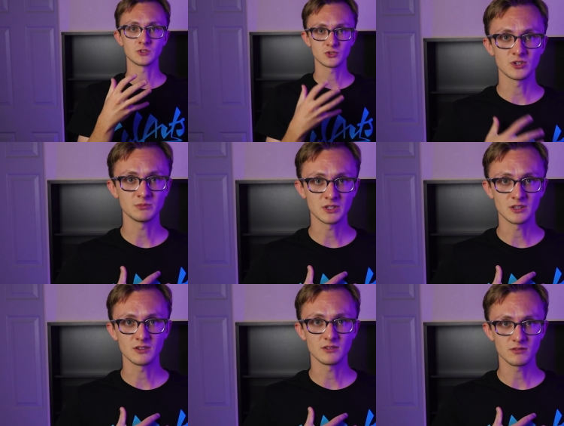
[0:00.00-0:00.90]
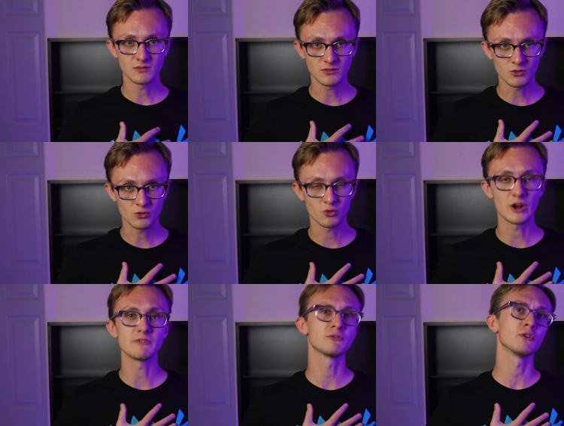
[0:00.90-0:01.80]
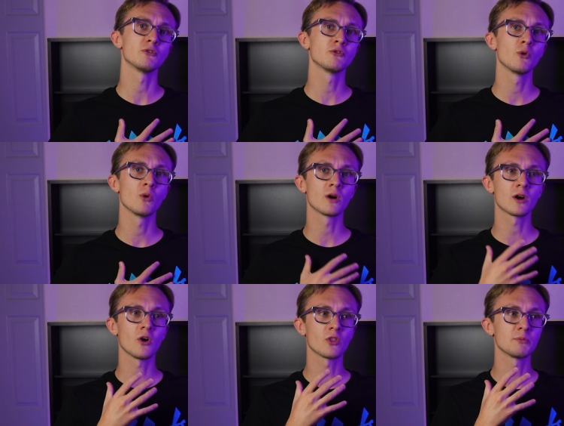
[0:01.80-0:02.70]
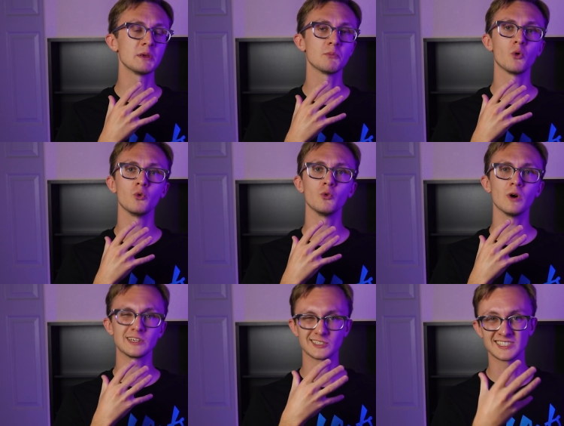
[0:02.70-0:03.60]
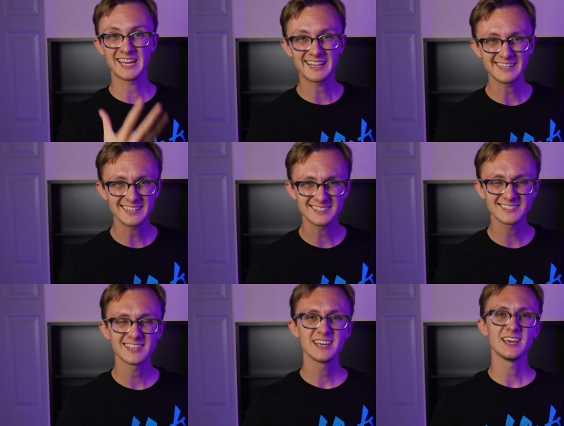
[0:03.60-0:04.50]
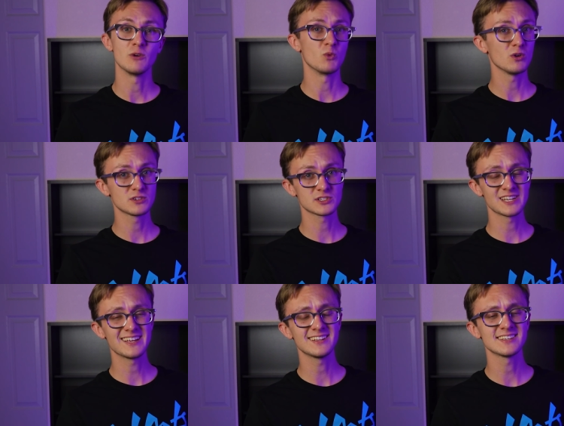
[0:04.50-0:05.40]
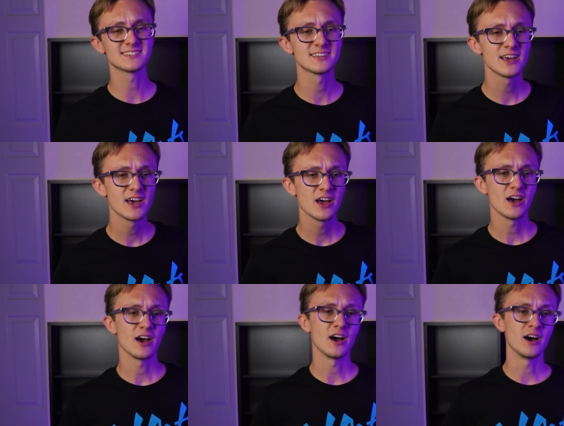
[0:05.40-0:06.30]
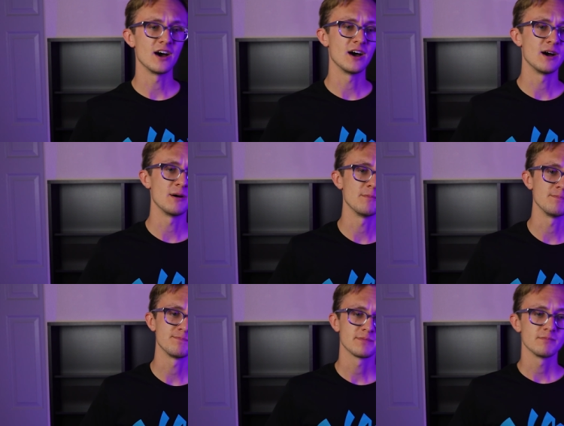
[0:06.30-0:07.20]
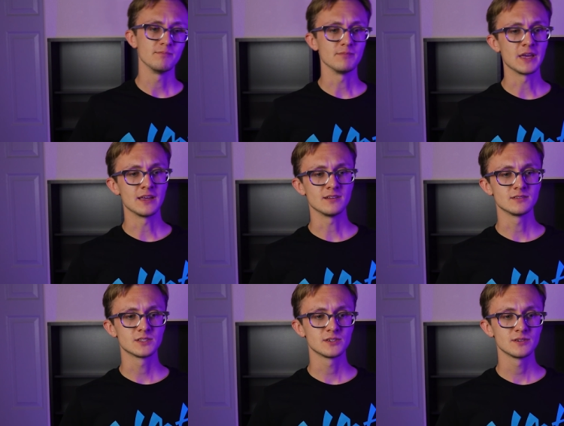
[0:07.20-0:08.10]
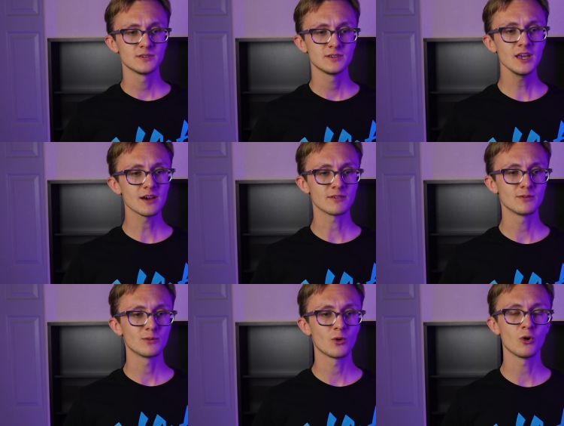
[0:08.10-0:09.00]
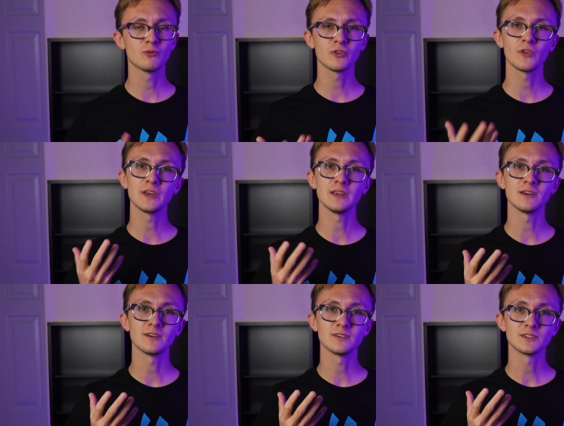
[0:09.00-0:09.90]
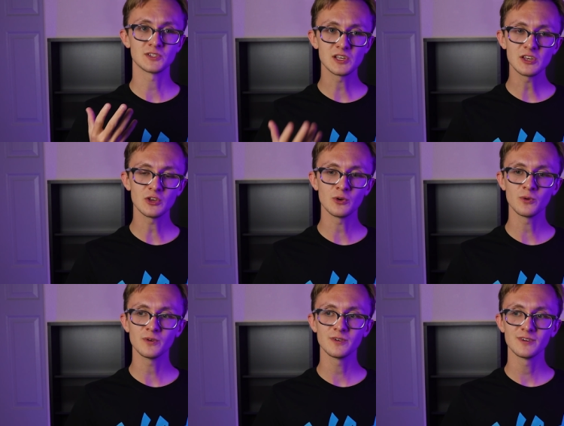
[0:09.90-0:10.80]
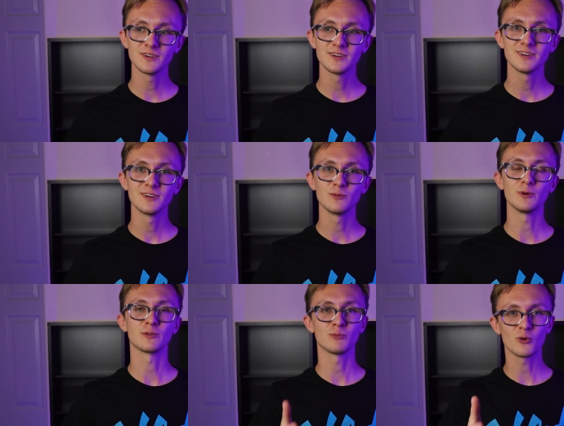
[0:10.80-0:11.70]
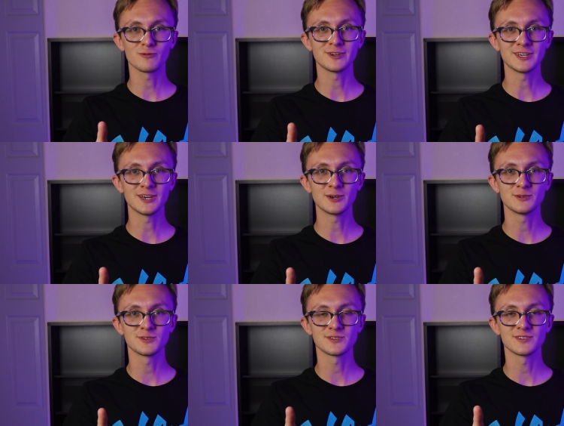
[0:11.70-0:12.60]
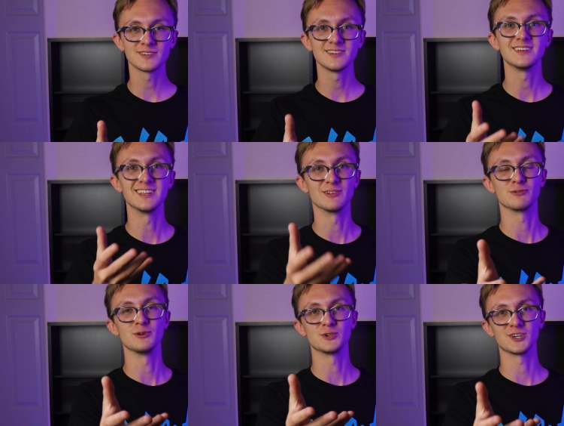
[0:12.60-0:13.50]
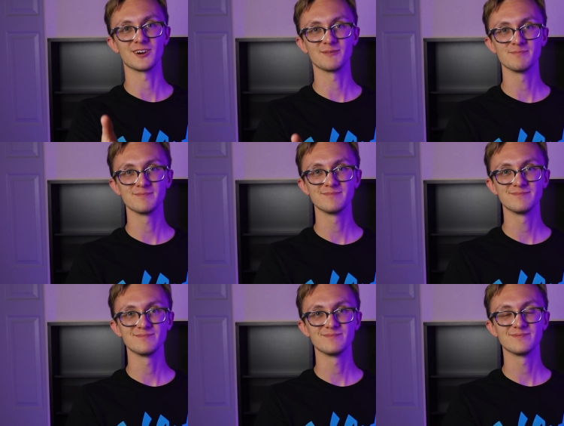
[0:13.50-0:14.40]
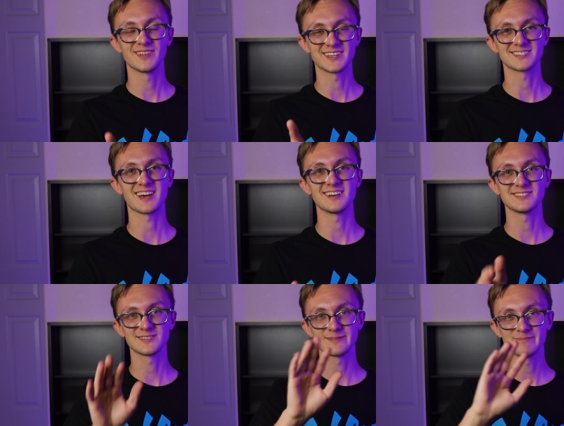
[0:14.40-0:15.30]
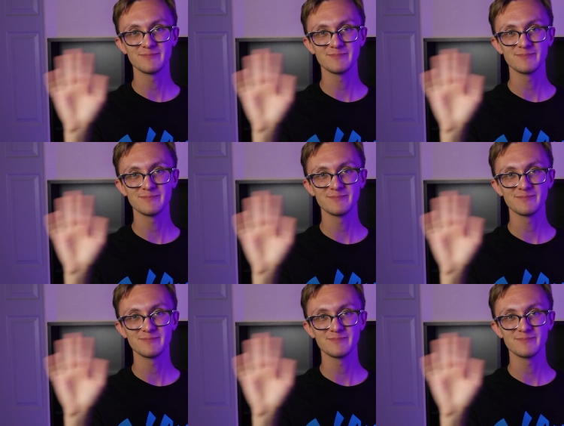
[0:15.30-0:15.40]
extremely grateful for all the people who understand this and will understand this. Um, and yeah, we'll hopefully see you with more videos in the future. Thanks, guys.